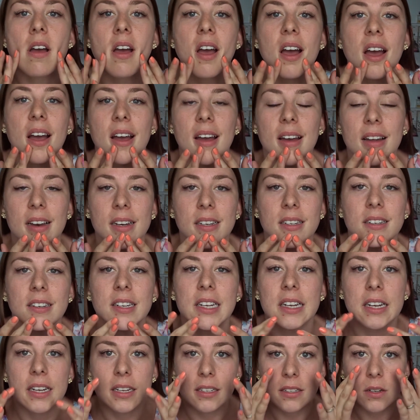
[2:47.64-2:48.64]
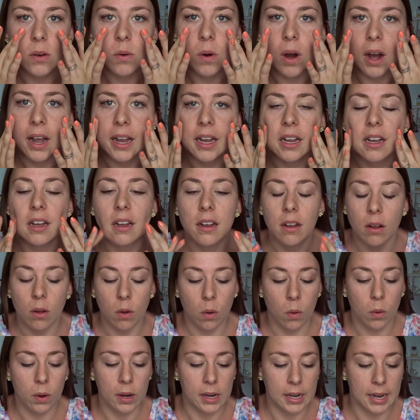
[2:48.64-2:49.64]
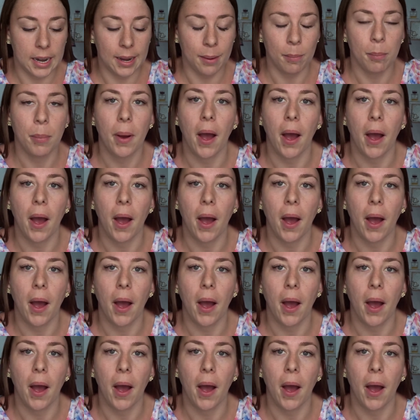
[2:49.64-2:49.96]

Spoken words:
And it's quite oily,